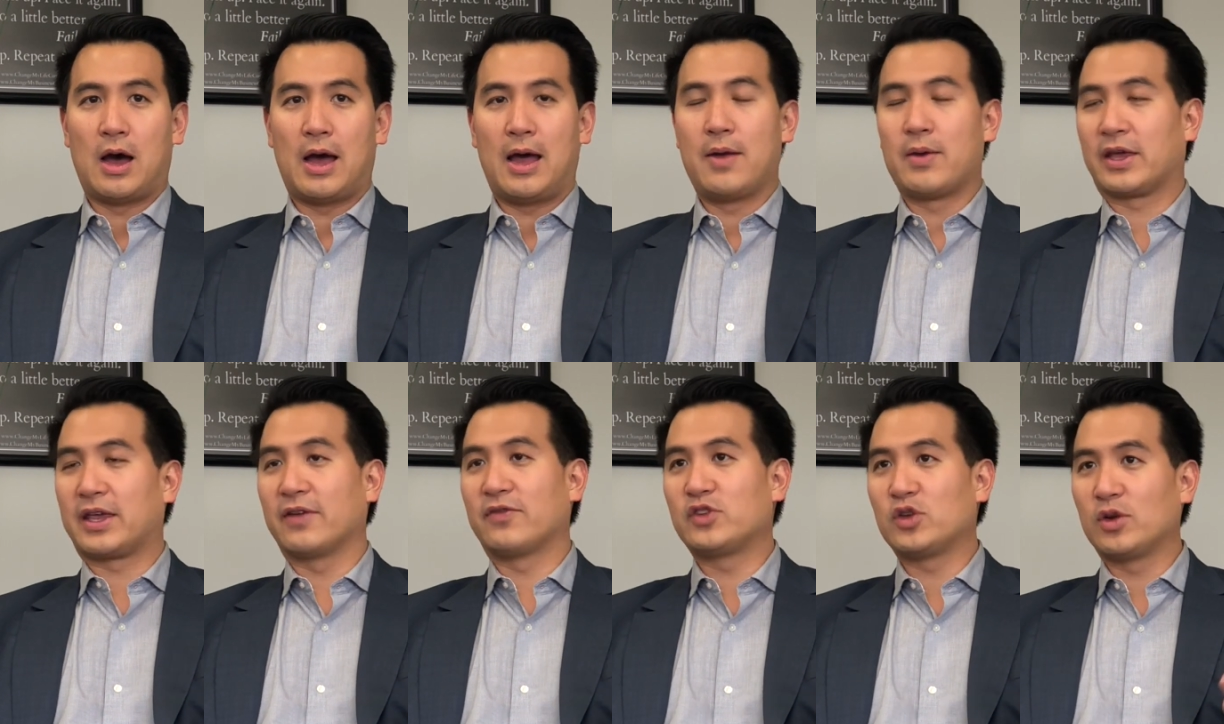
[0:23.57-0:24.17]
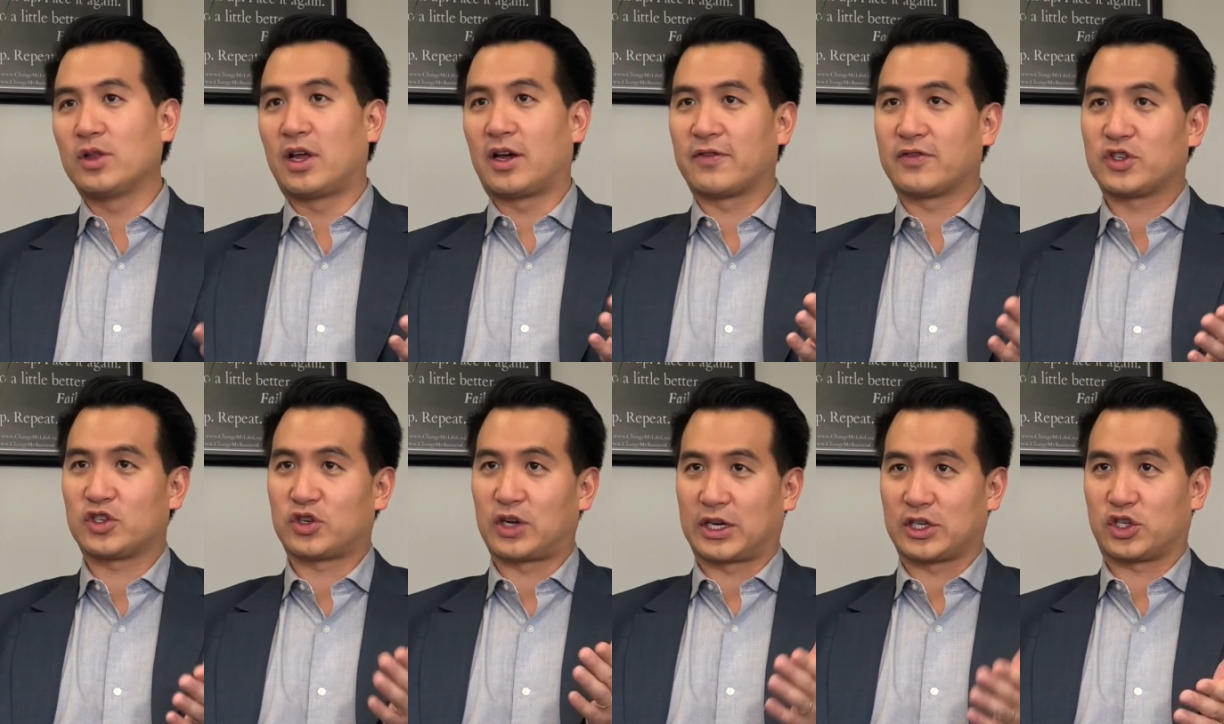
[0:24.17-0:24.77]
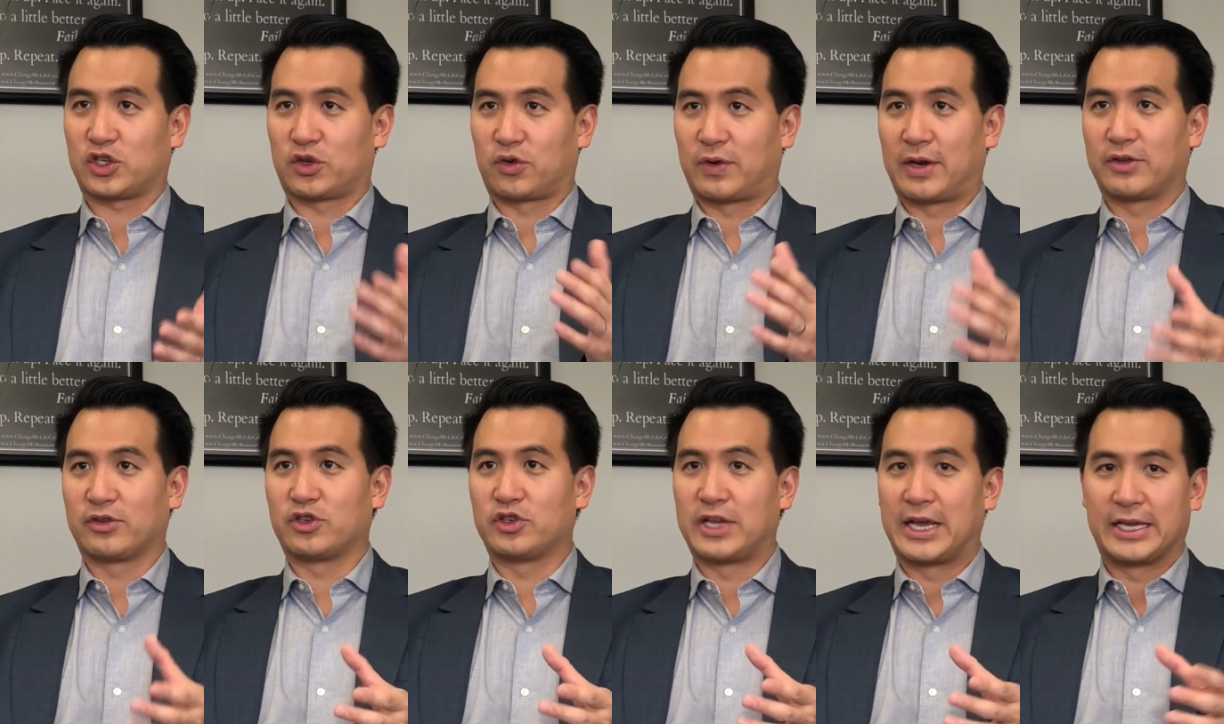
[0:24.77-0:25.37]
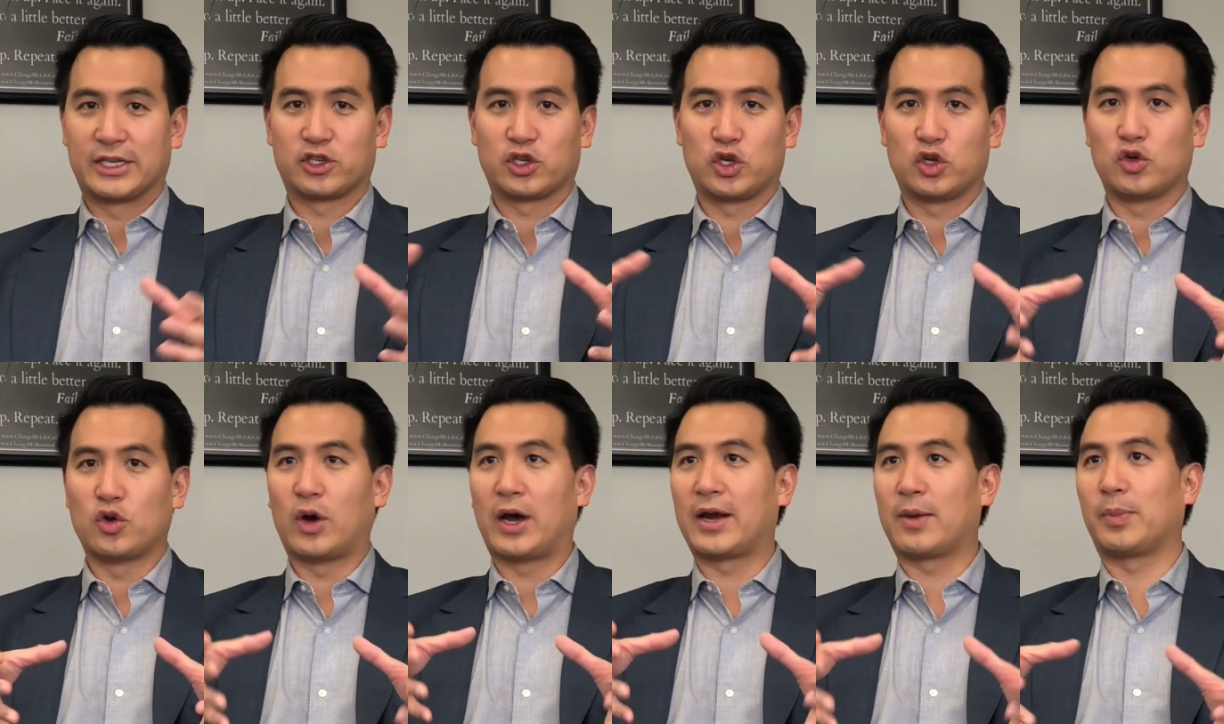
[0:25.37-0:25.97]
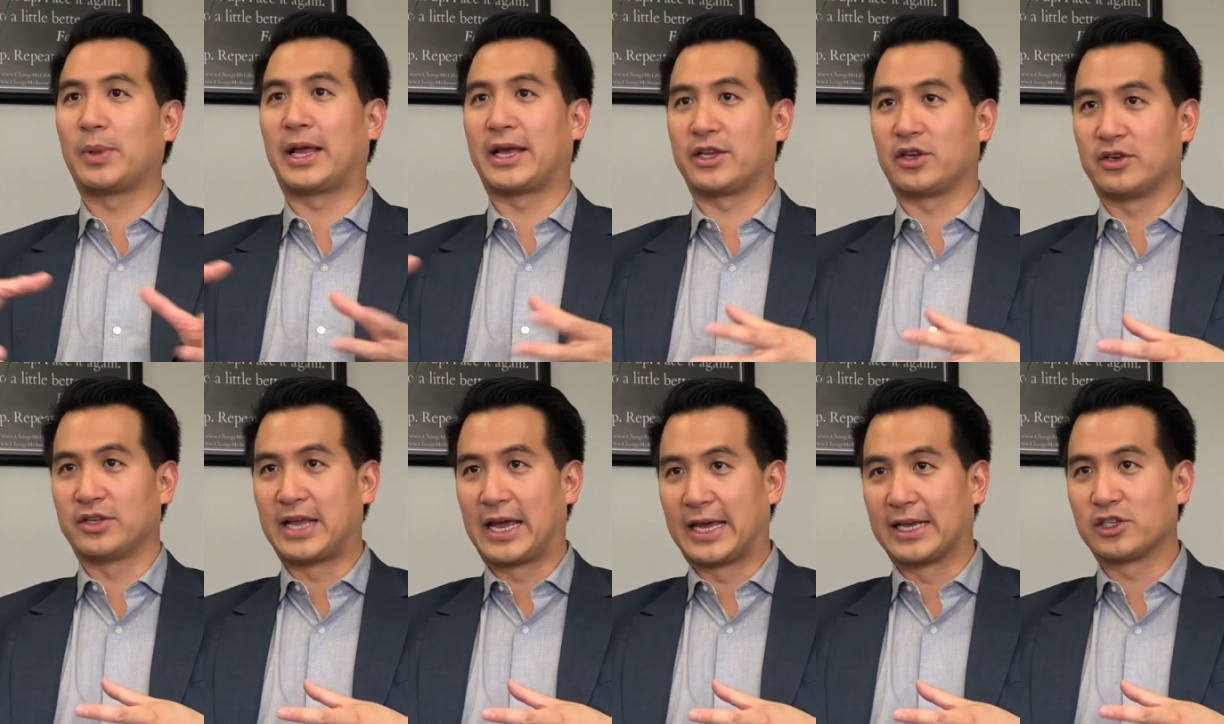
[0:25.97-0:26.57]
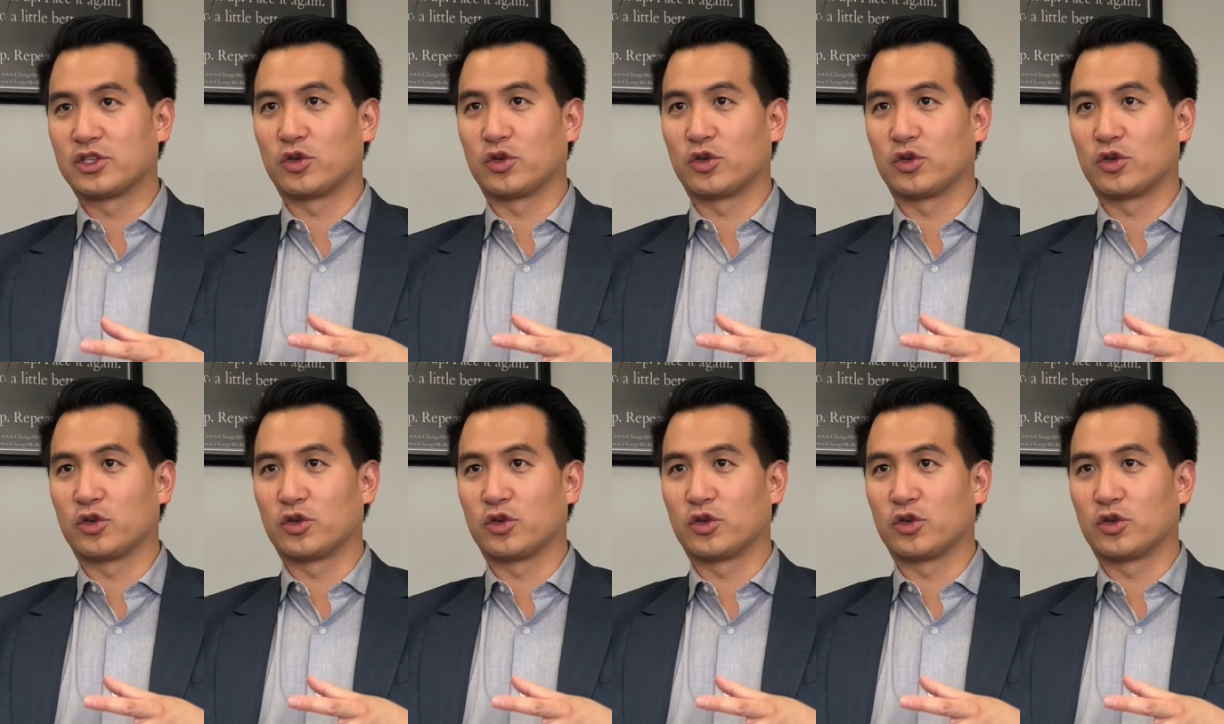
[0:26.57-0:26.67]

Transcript: it gives you a lot of structure around your day, so you know how to plan your day.